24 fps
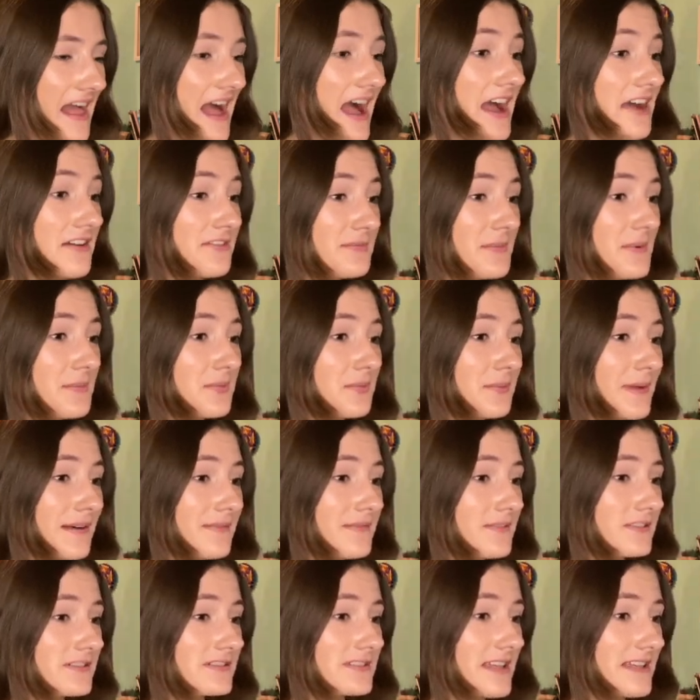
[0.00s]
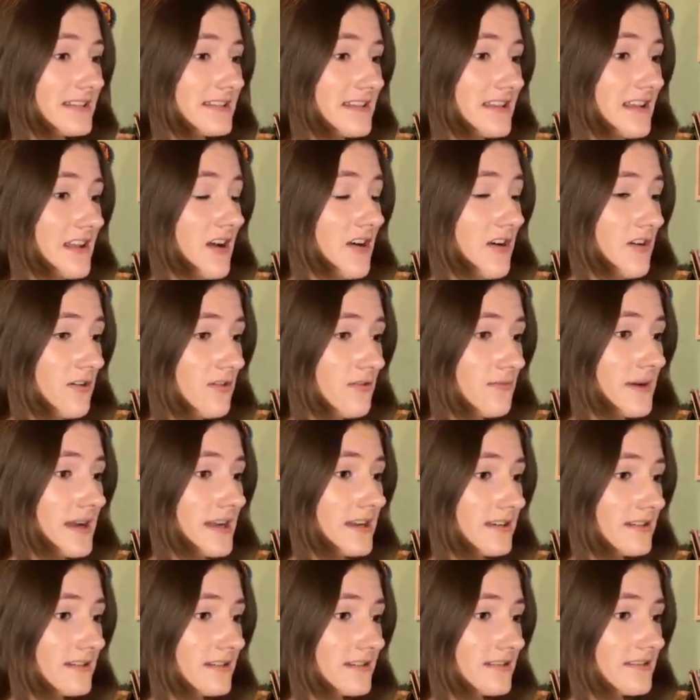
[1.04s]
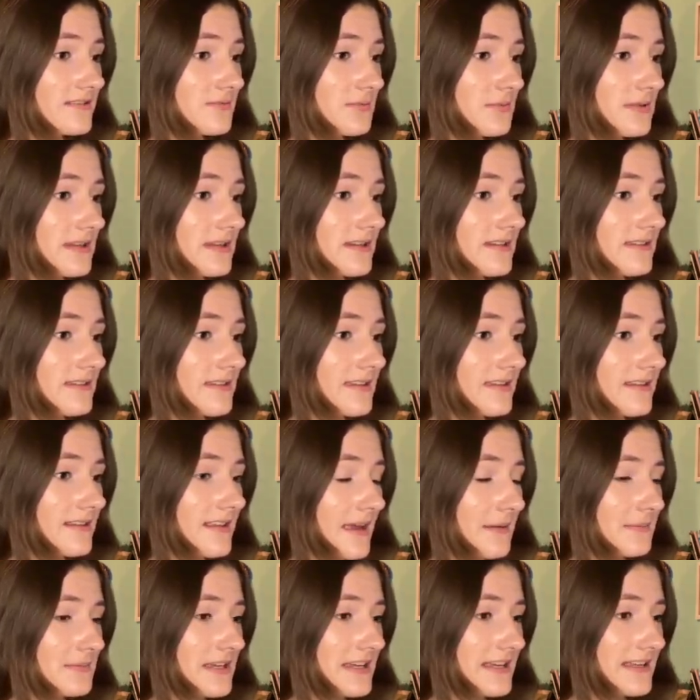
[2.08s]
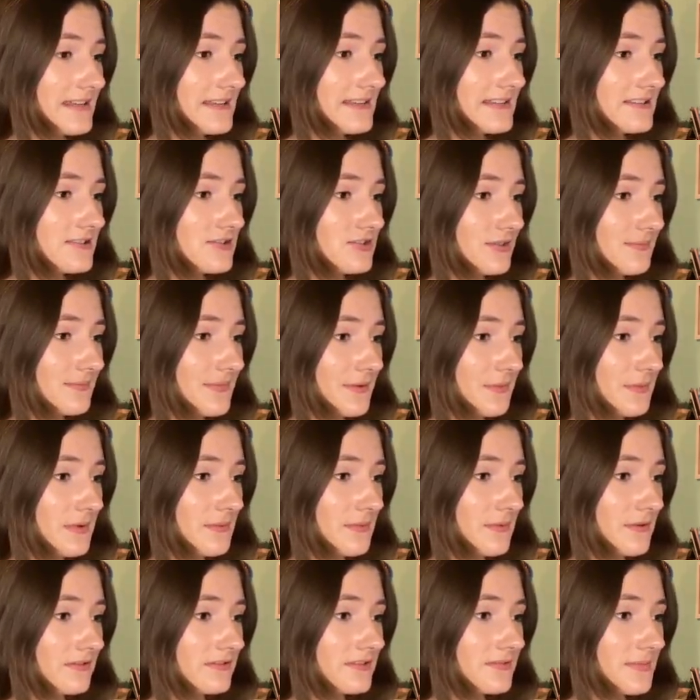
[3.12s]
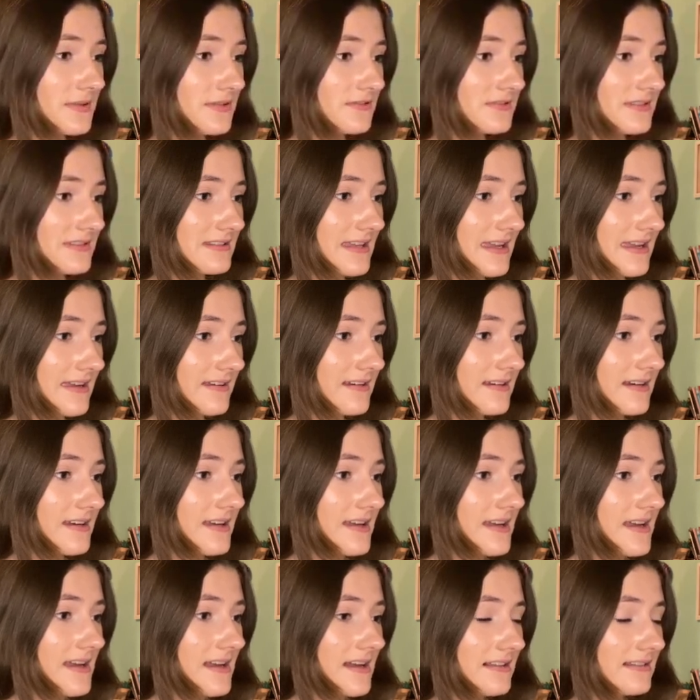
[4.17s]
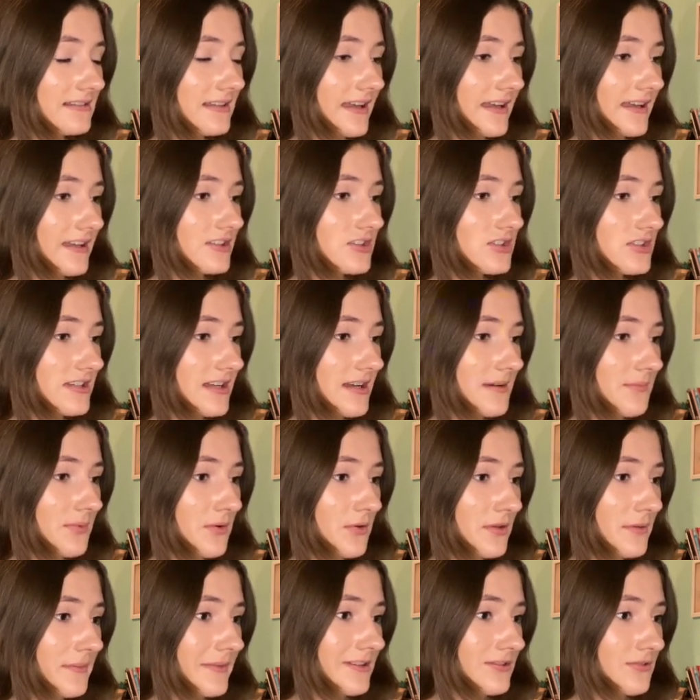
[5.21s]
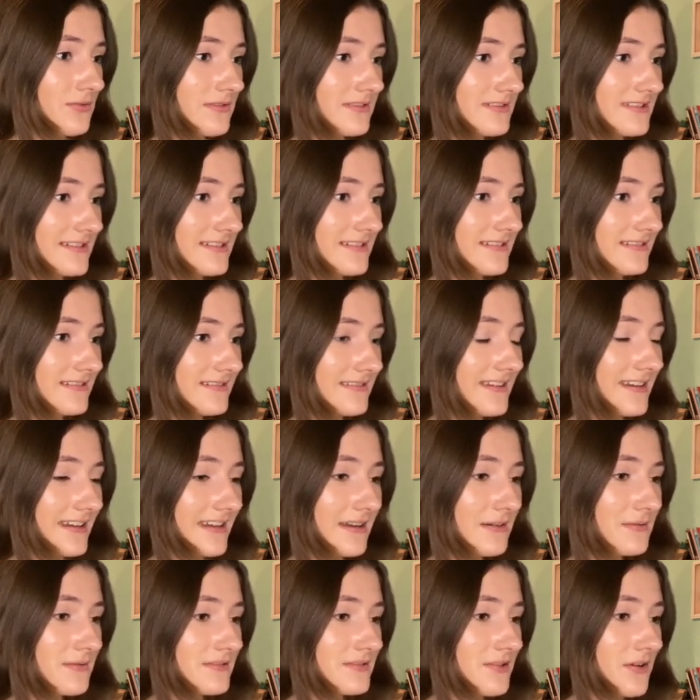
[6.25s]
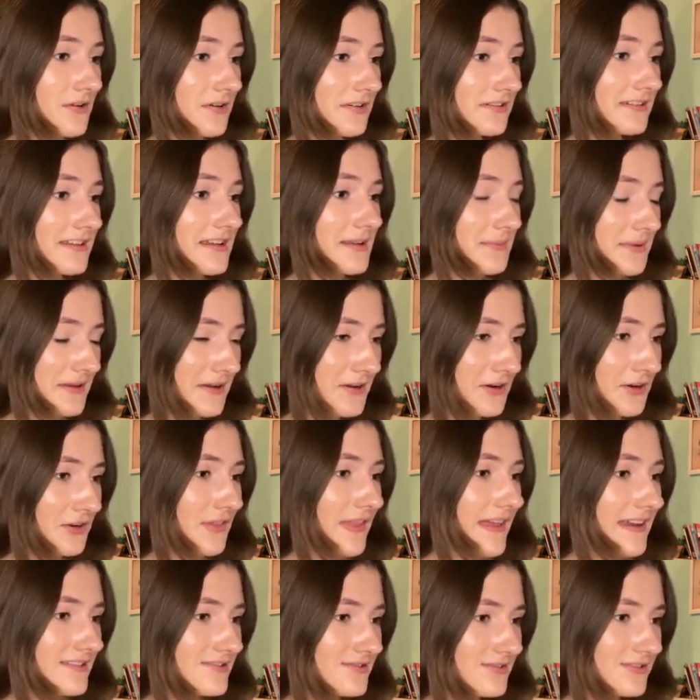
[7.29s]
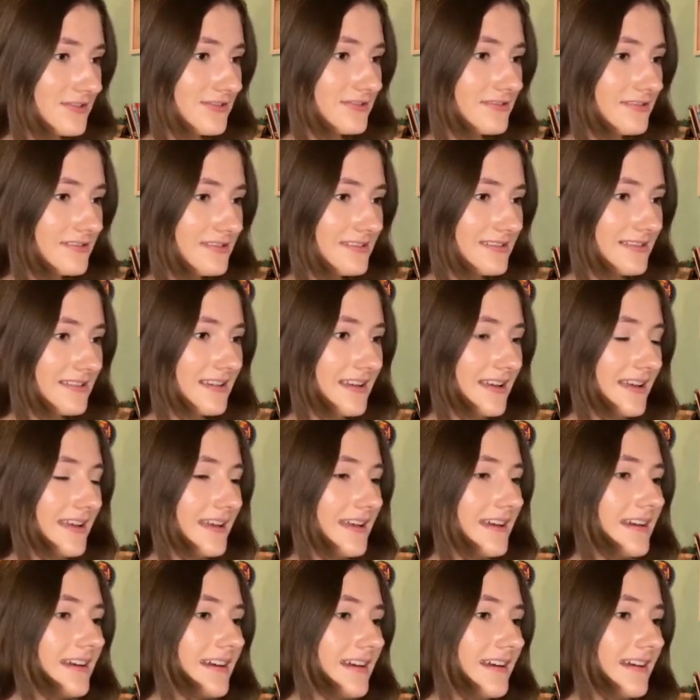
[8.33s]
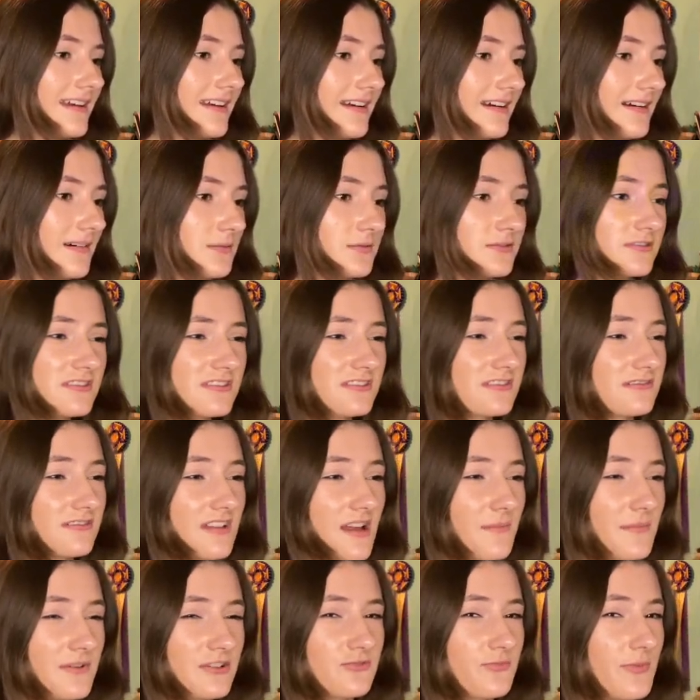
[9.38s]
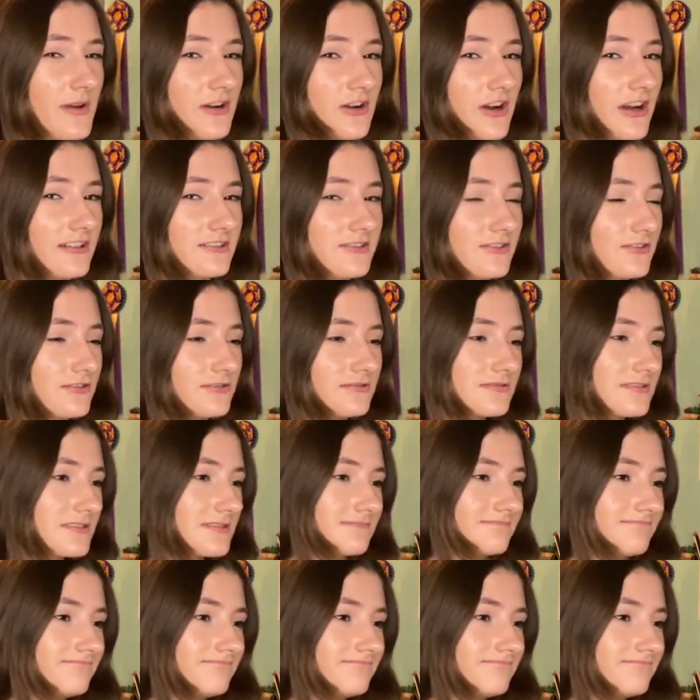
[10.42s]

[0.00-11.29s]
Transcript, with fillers: I remember my first lesson. Oh my goodness, we like kept taking this jump that we weren't supposed to take. Like she kept pulling me towards it. Like it was hard keeping her in that circle. We're still not much better at circles.